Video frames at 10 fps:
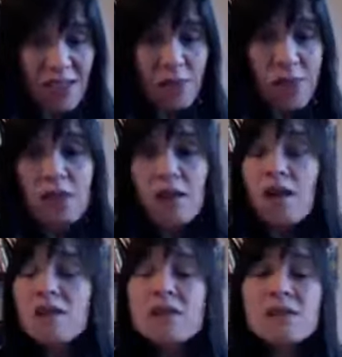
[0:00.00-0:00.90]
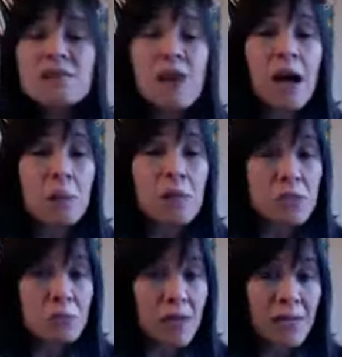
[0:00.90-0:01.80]
regardless of how much
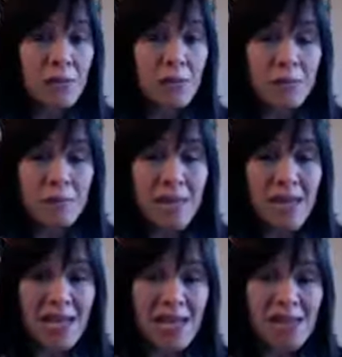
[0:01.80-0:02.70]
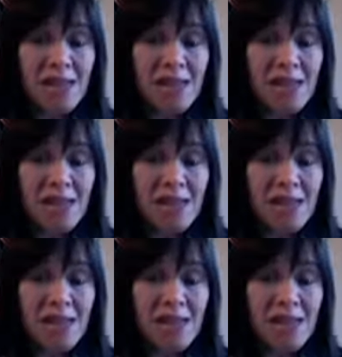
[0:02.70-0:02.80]
money we made,